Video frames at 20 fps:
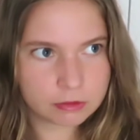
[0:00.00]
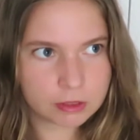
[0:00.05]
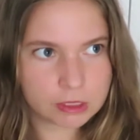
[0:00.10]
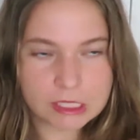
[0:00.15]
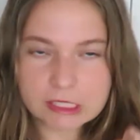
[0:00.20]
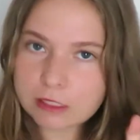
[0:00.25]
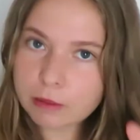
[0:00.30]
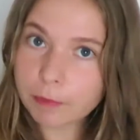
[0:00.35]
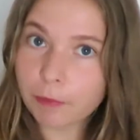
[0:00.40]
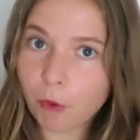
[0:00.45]

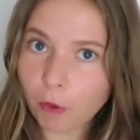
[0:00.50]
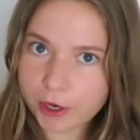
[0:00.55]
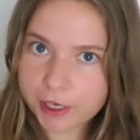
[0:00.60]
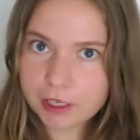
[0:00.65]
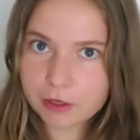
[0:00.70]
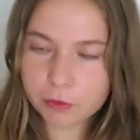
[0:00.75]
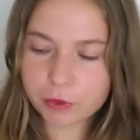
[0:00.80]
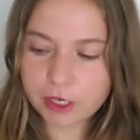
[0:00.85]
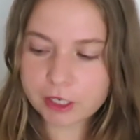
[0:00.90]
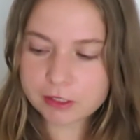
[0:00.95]

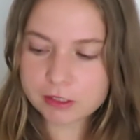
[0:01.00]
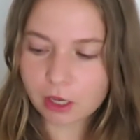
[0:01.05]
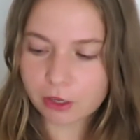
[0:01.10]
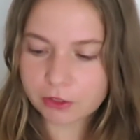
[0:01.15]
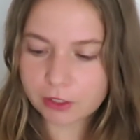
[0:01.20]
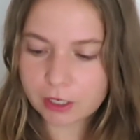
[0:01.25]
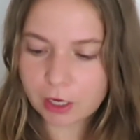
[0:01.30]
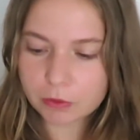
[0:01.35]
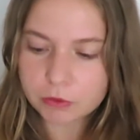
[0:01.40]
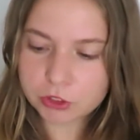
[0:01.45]
disappointed when I saw
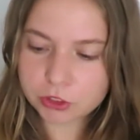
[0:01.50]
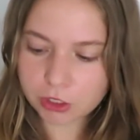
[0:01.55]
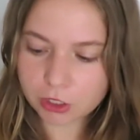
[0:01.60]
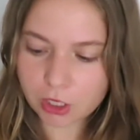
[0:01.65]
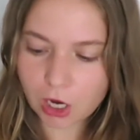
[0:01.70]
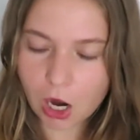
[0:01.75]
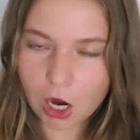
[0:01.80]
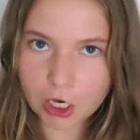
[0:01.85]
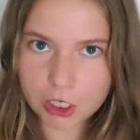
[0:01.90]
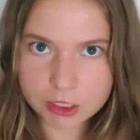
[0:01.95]
that. I was like,
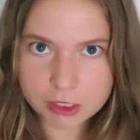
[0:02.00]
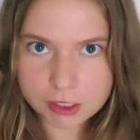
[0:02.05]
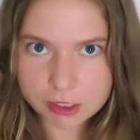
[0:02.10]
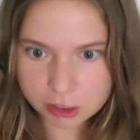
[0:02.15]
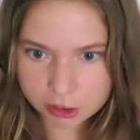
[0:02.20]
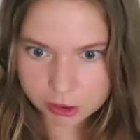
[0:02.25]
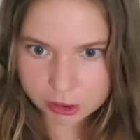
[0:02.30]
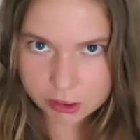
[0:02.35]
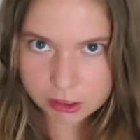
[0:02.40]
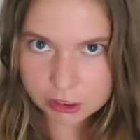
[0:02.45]
are you
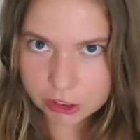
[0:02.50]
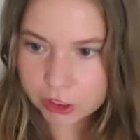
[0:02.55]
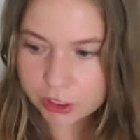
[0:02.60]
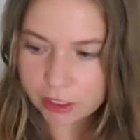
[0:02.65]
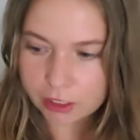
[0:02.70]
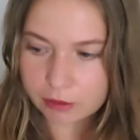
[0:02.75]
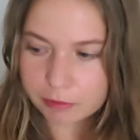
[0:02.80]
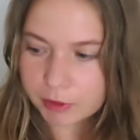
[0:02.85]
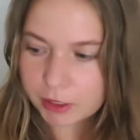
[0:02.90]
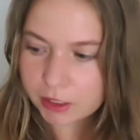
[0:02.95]
serious? Are you
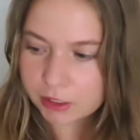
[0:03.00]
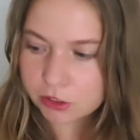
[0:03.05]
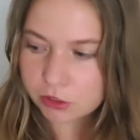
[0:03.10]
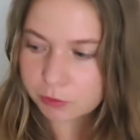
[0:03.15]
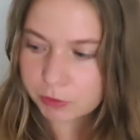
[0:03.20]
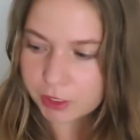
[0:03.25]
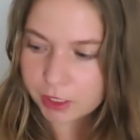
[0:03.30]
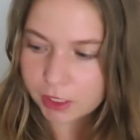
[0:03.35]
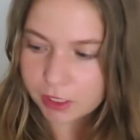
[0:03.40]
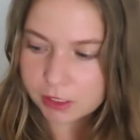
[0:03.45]
kidding me? It's
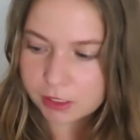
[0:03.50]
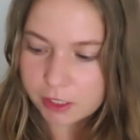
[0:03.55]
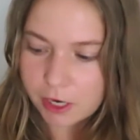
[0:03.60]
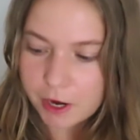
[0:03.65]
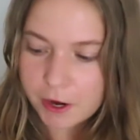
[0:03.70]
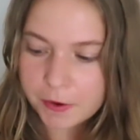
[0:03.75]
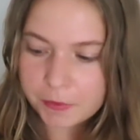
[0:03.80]
because